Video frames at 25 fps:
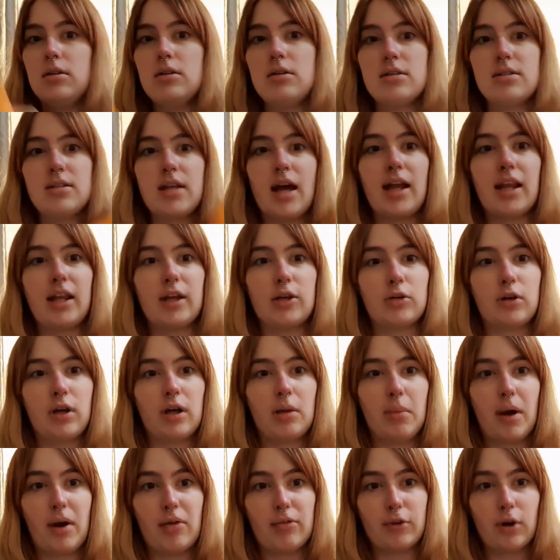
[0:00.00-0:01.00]
styling
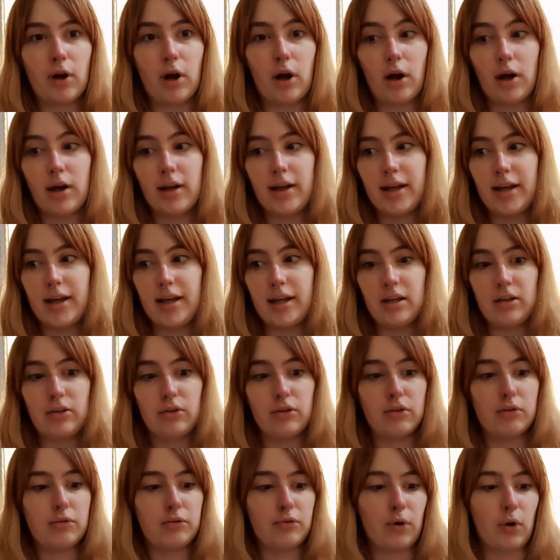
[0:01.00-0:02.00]
cream I've got
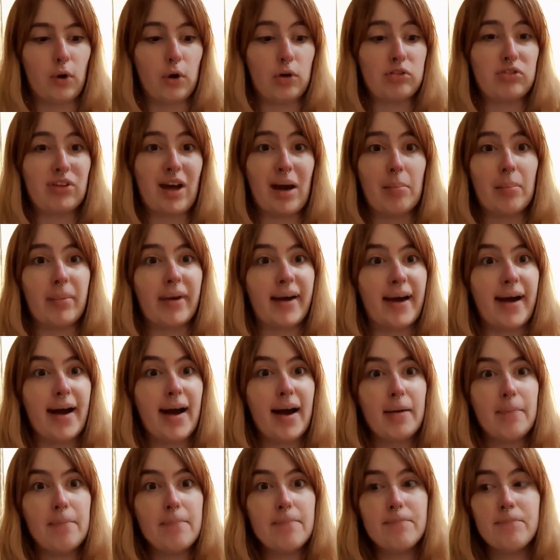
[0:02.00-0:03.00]
is for damp hair,